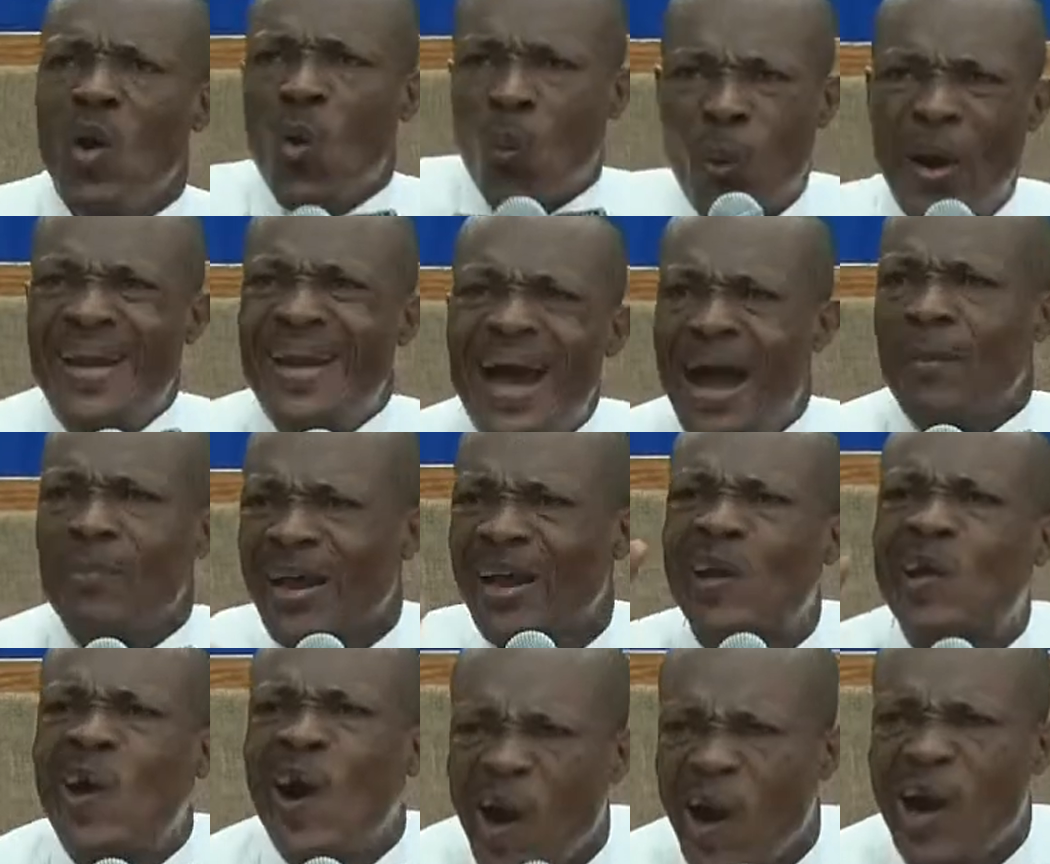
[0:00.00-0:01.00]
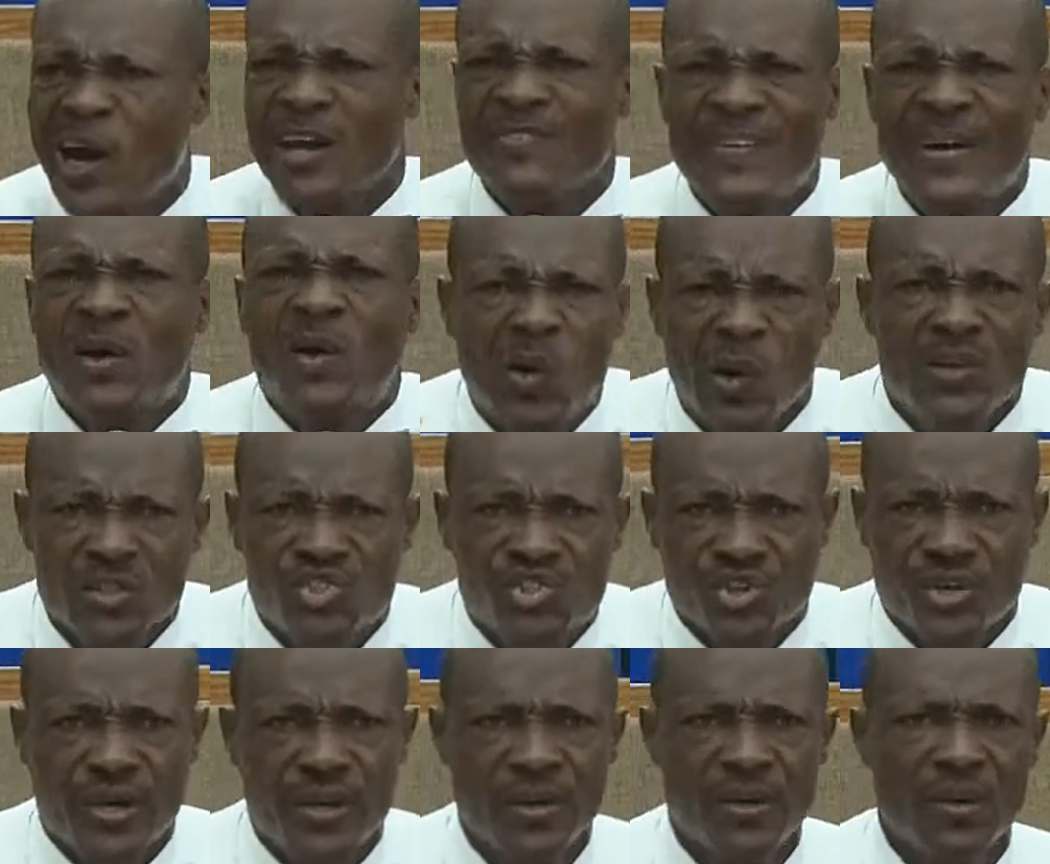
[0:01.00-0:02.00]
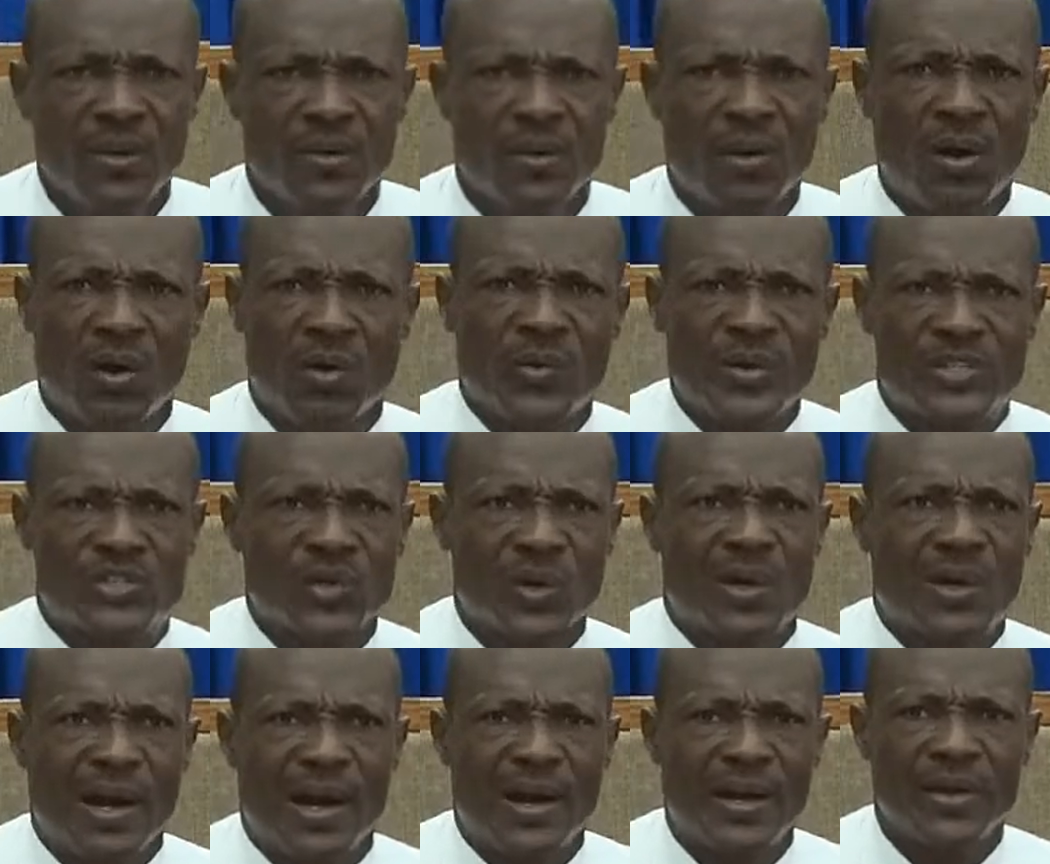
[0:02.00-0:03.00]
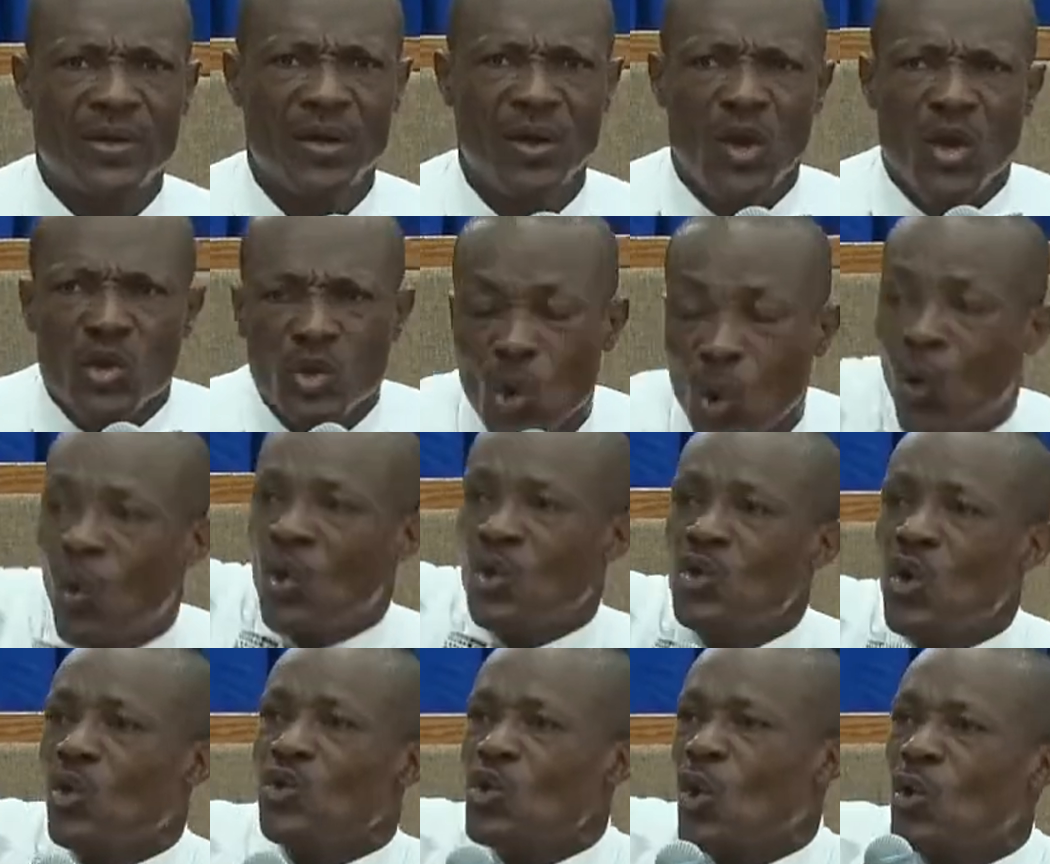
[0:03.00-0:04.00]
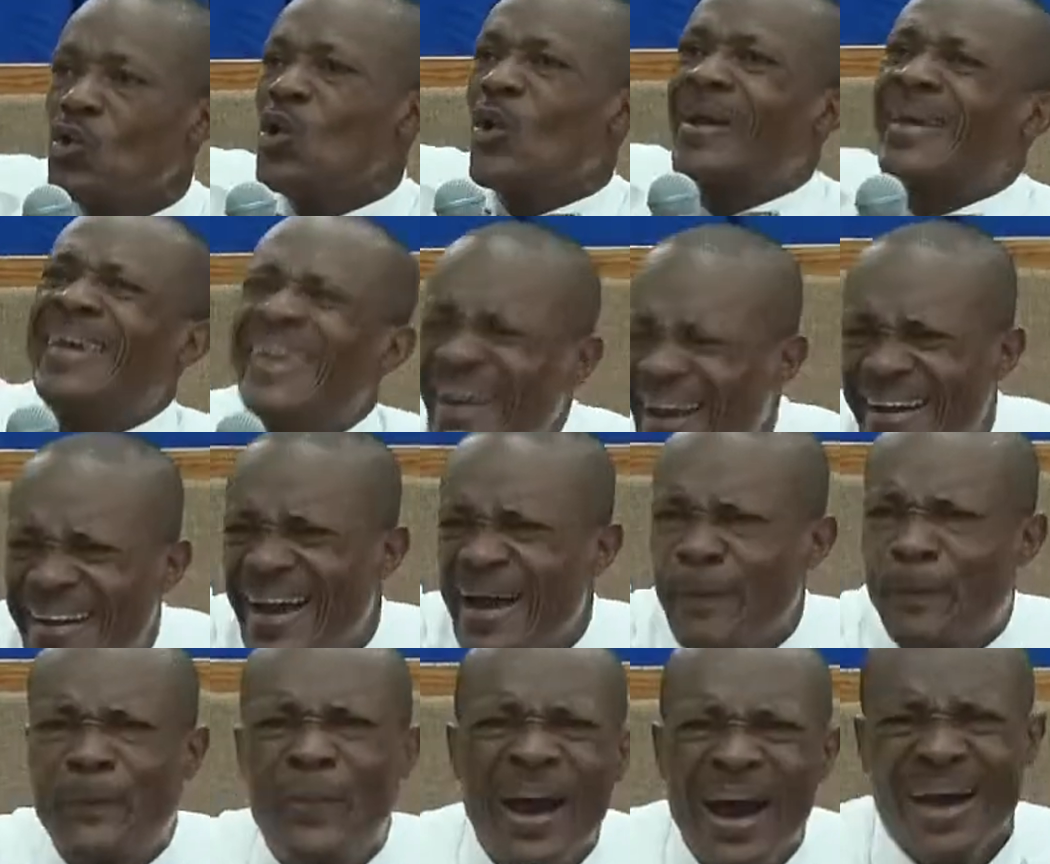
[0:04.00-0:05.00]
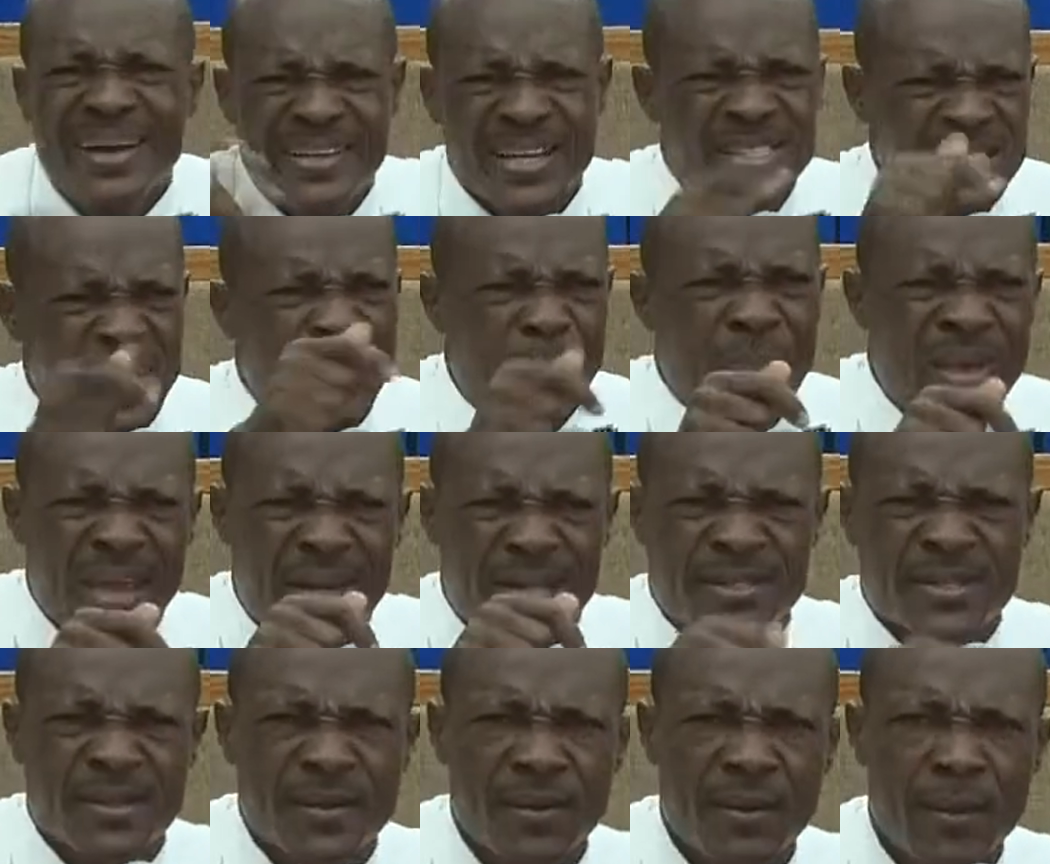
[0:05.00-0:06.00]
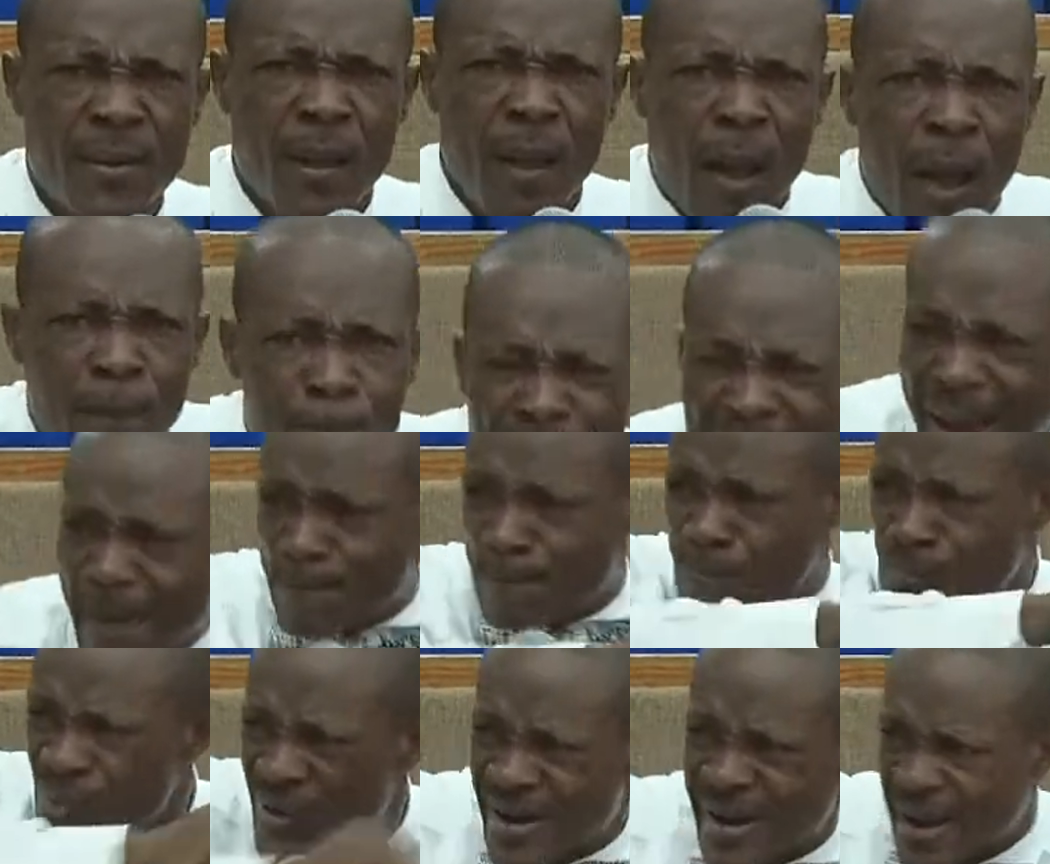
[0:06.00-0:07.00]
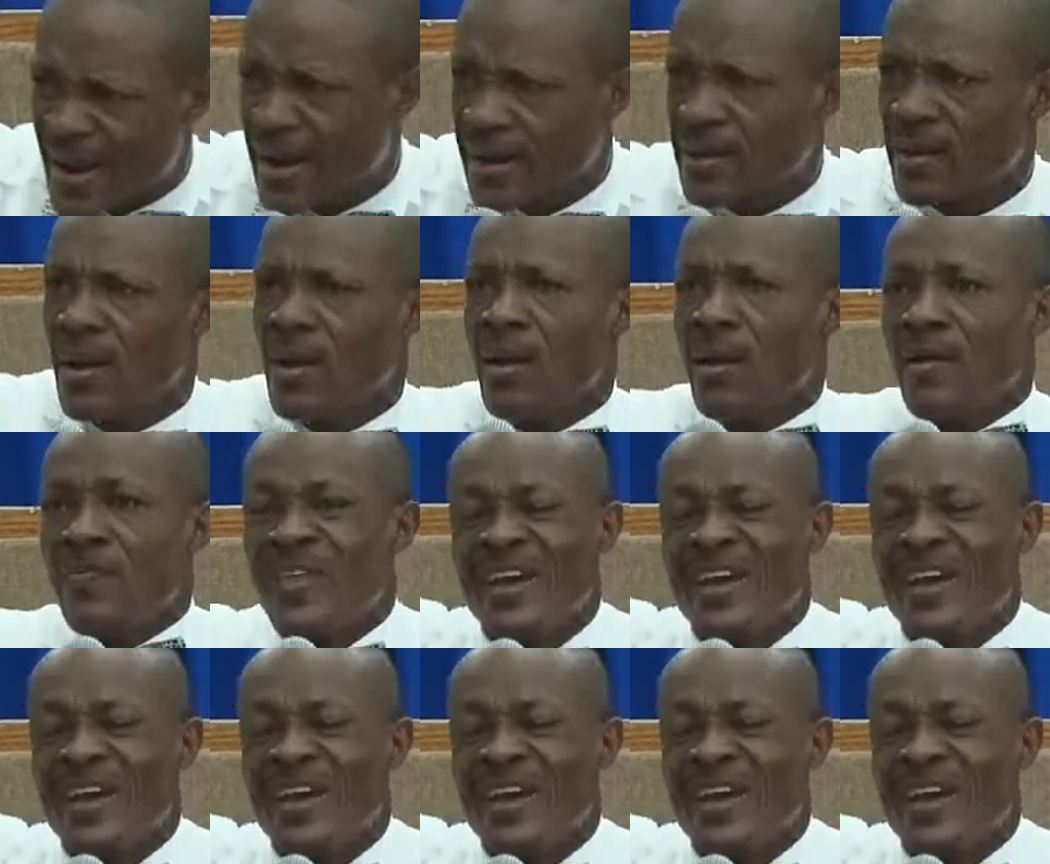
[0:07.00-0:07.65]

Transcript: When I'm the God of a country, glory to God. You cannot participate by bringing the